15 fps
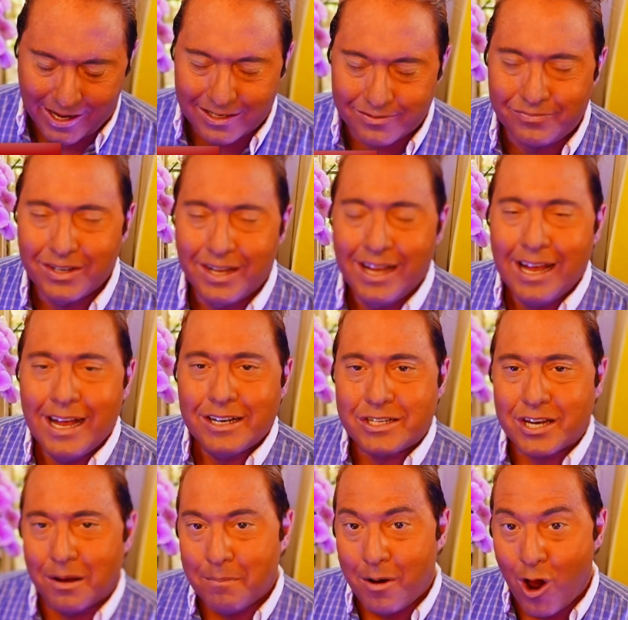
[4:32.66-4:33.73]
into the weekend.
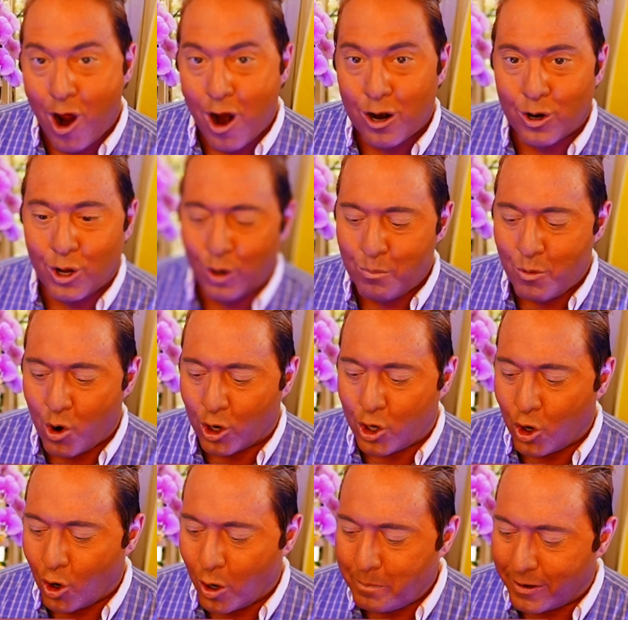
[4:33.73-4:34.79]

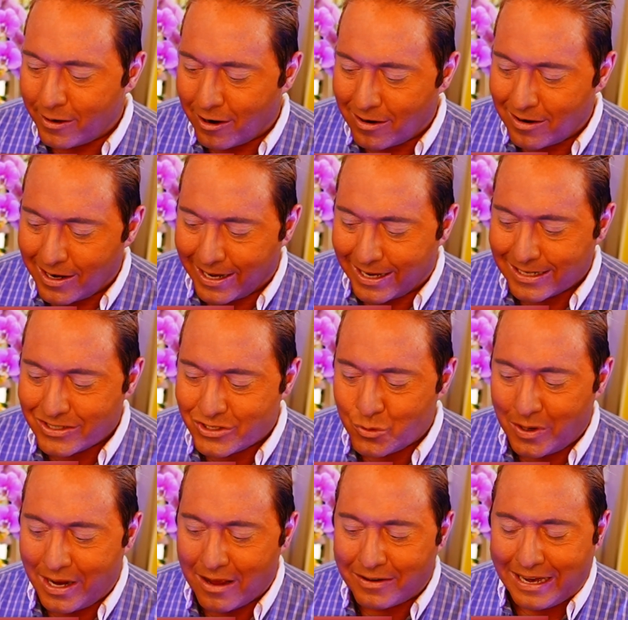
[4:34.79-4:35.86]
Tomorrow, more corporate
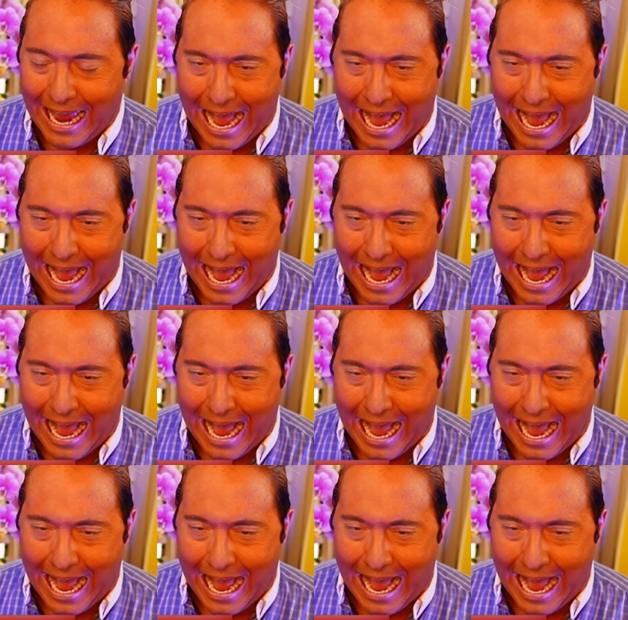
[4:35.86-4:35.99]
earnings.